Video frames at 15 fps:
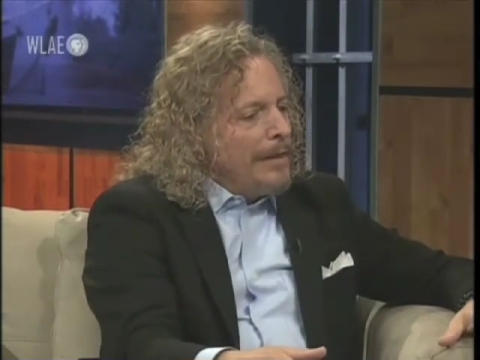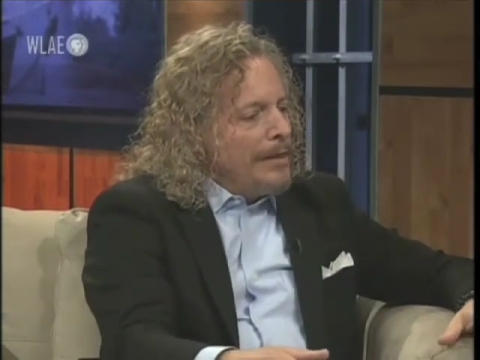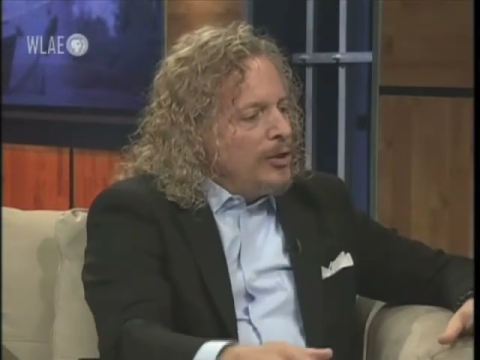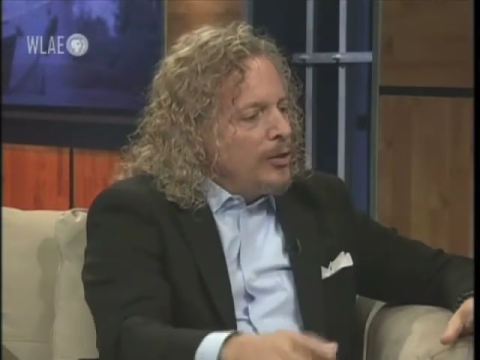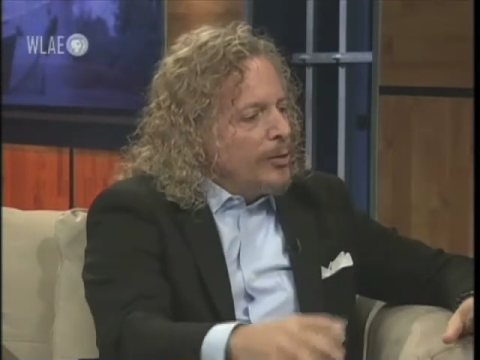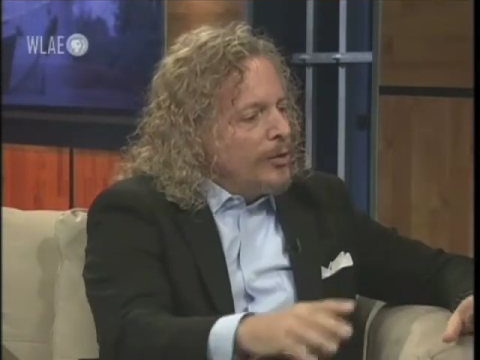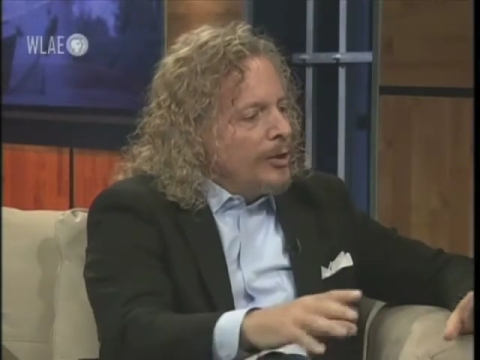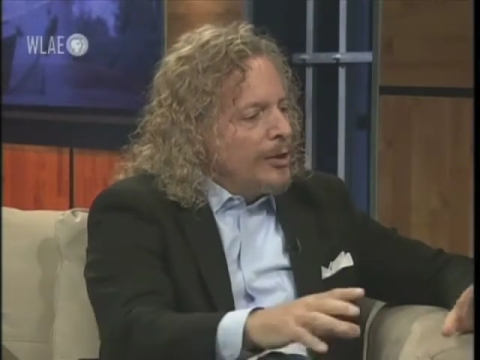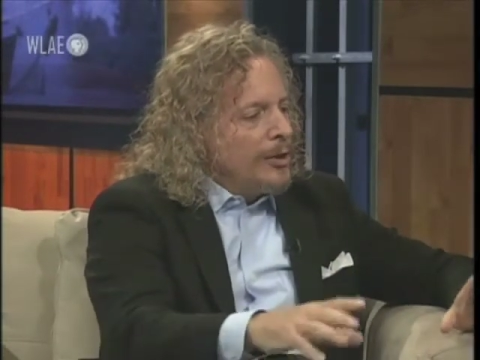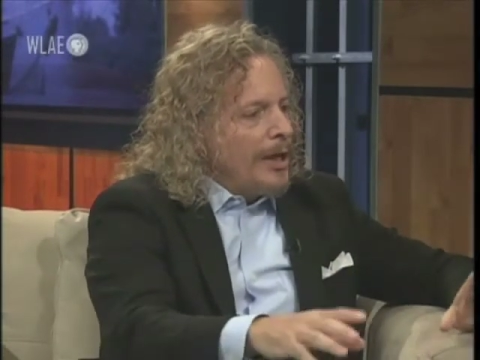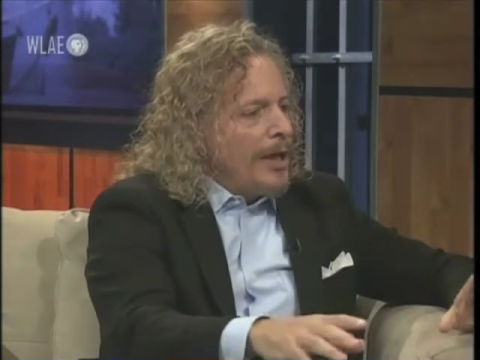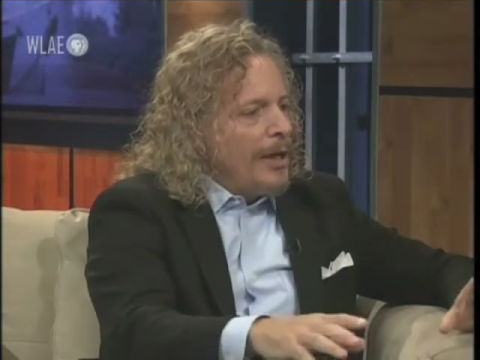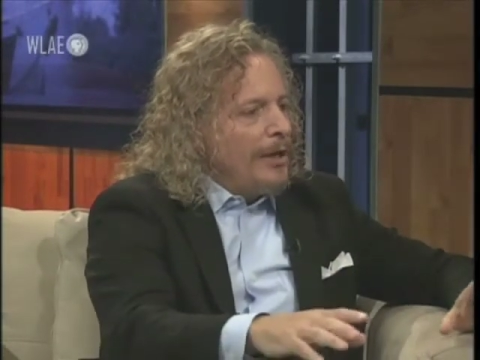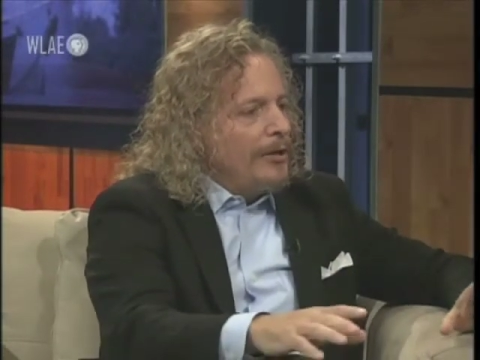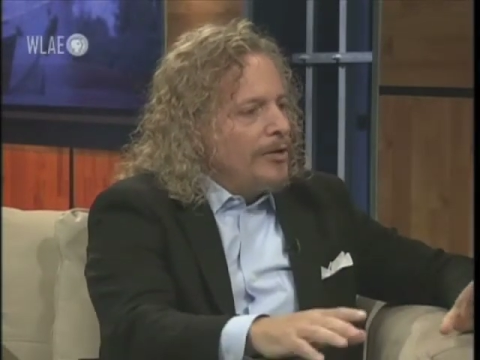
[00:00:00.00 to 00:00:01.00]
Your
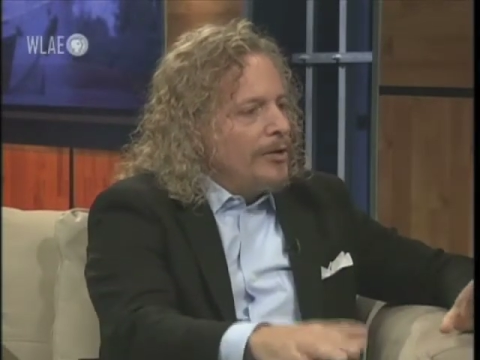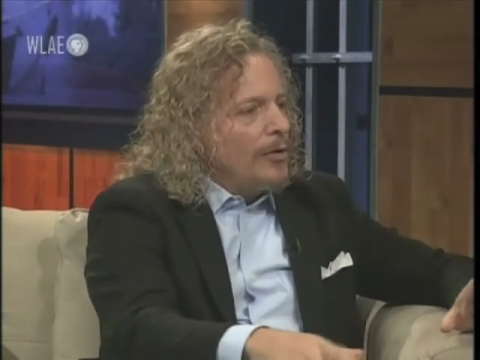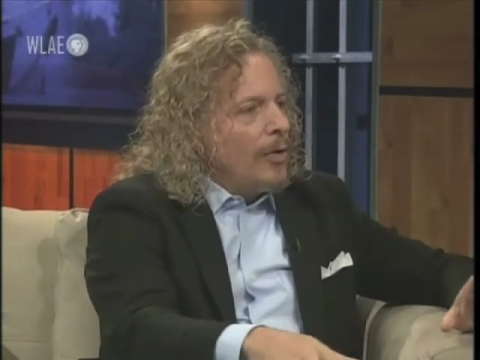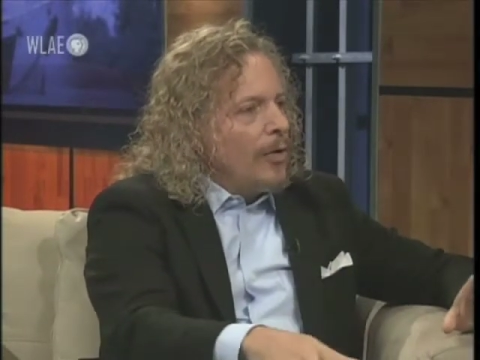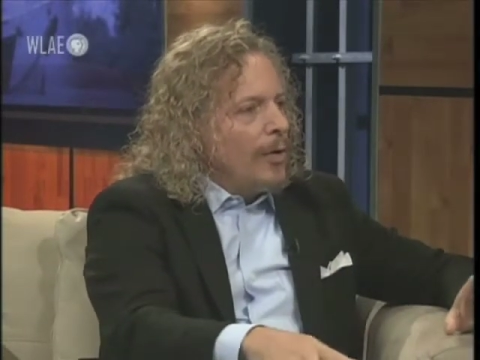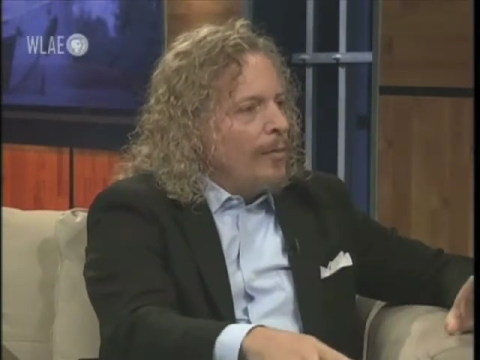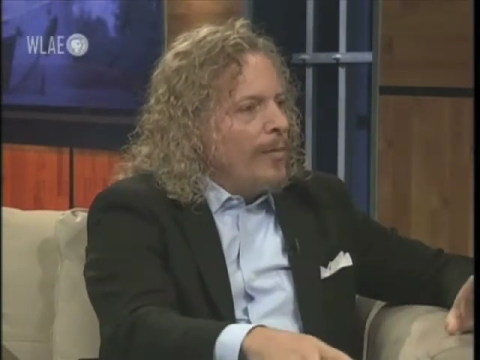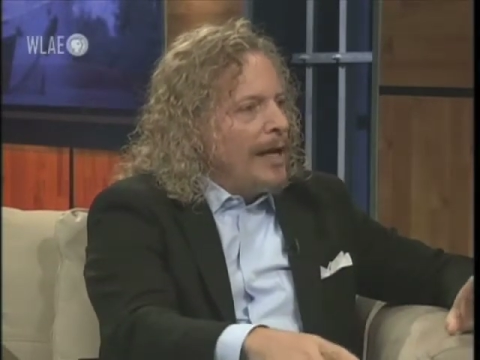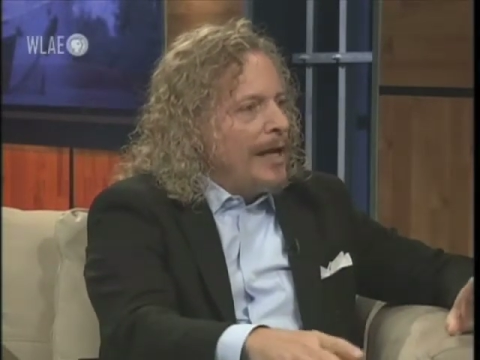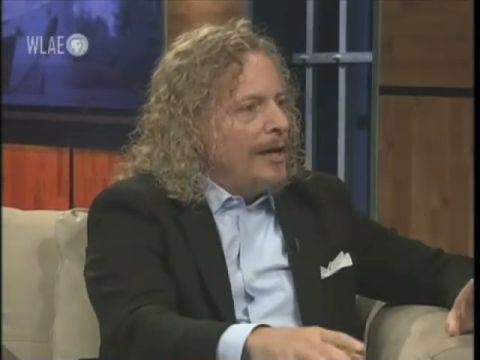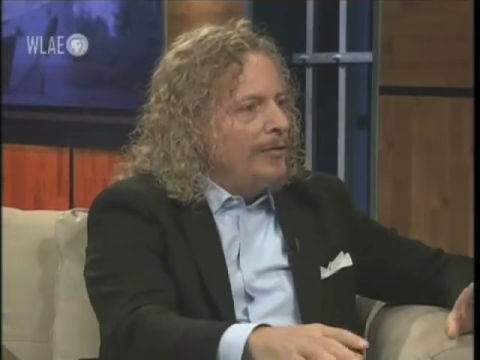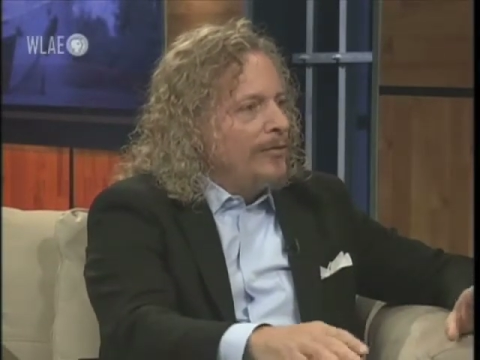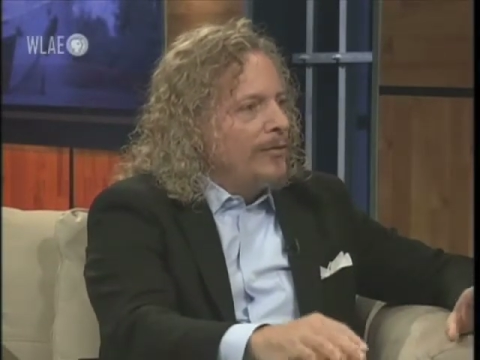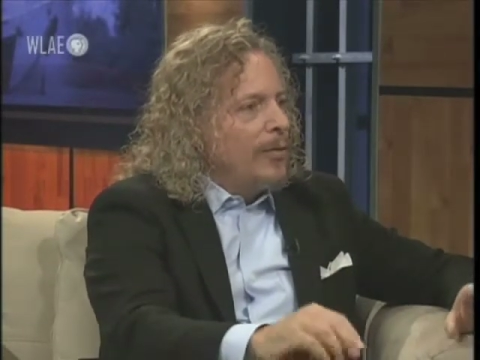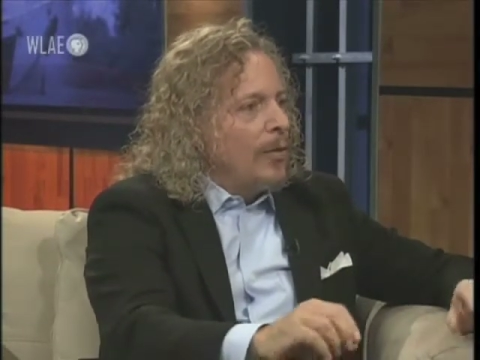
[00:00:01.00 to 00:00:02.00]
designs are
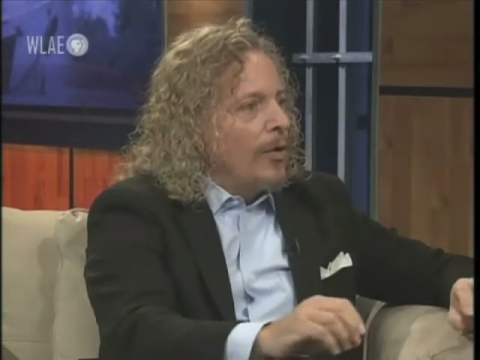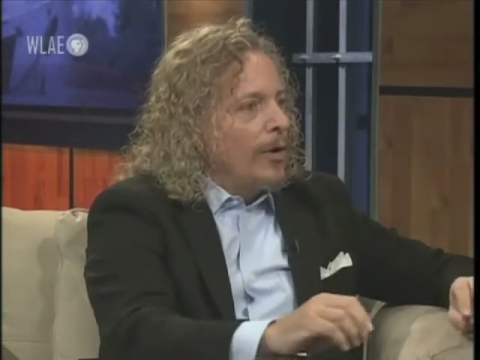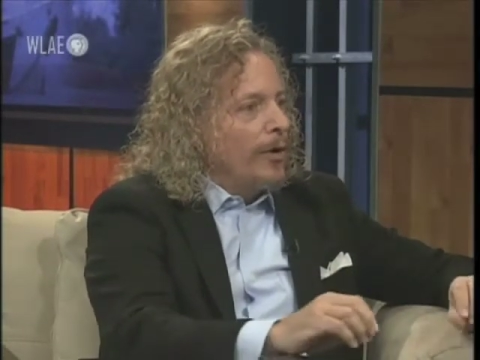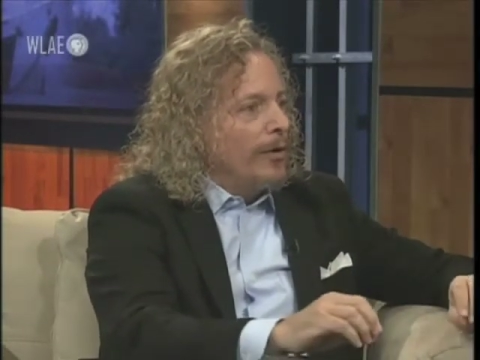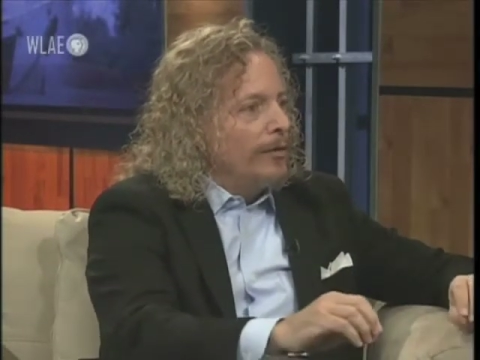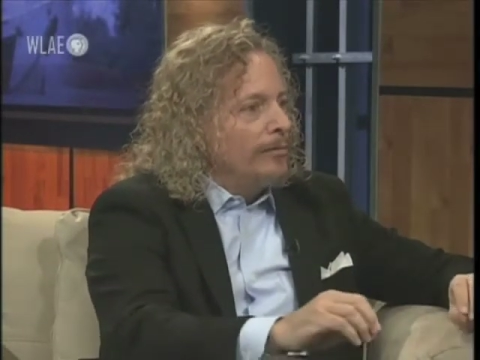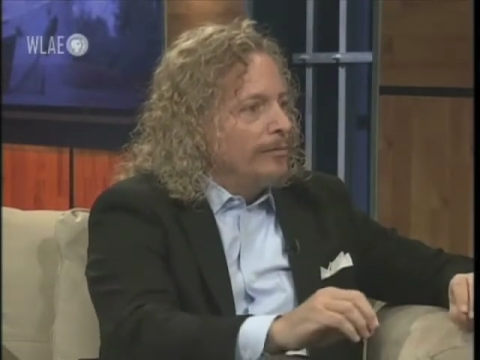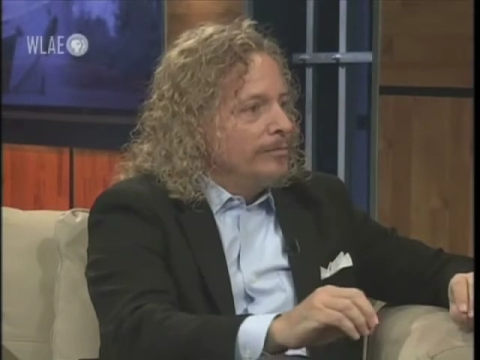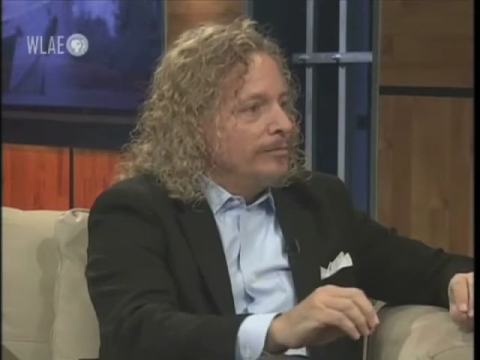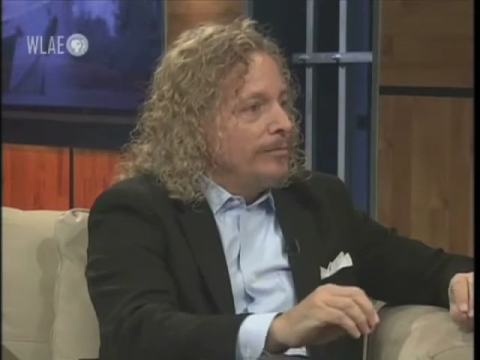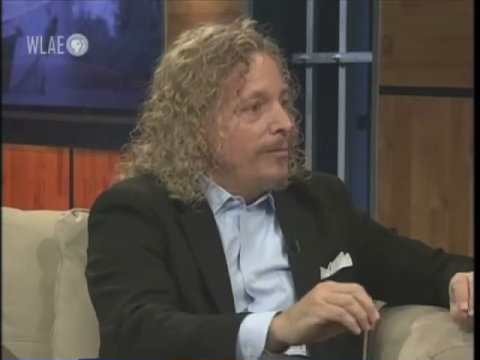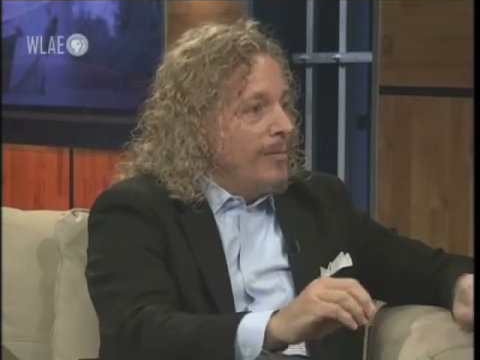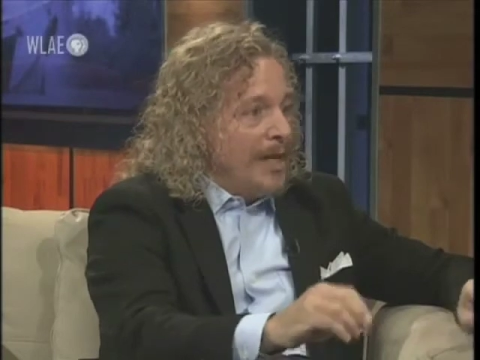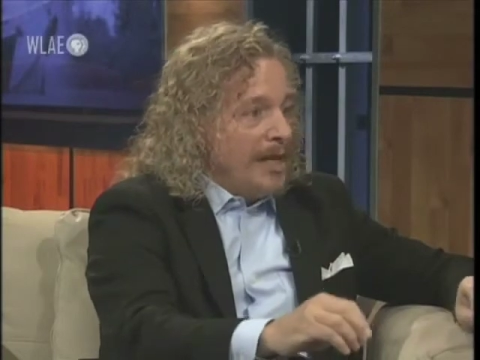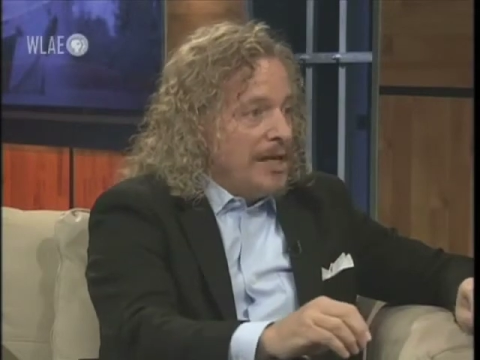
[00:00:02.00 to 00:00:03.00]
made for
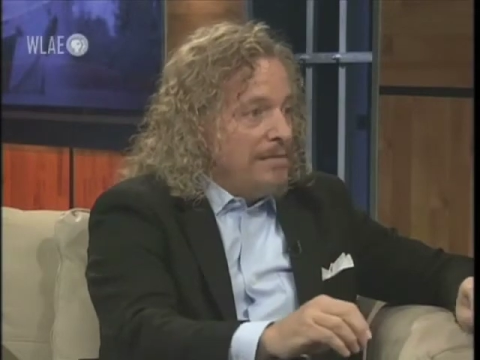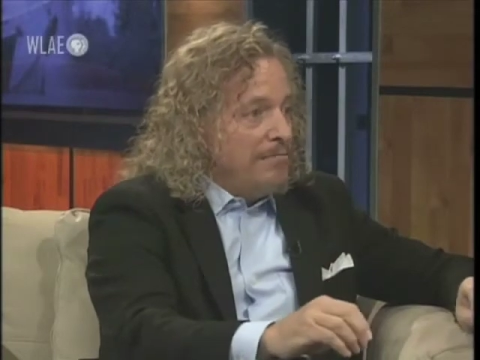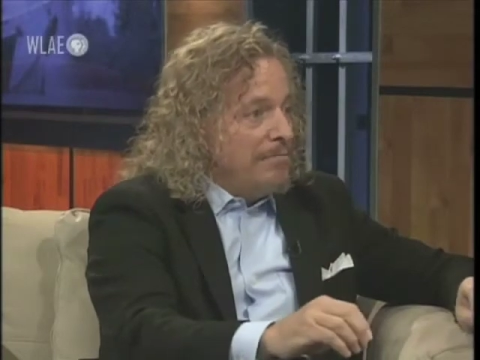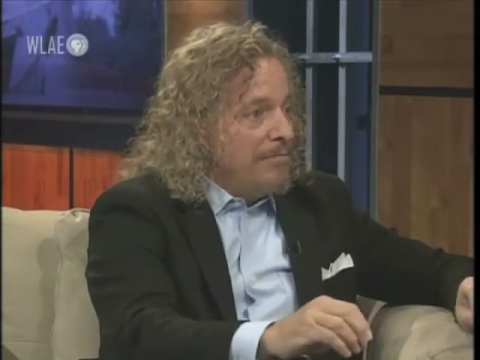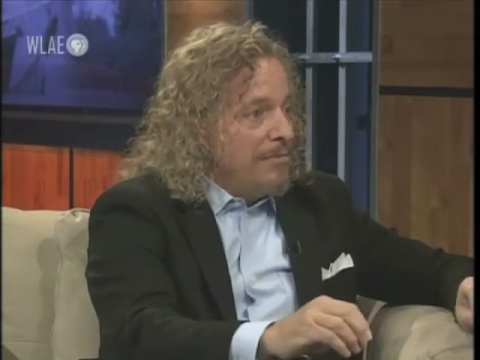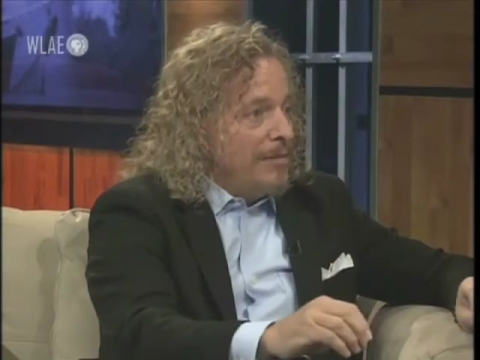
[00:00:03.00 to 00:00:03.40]
men.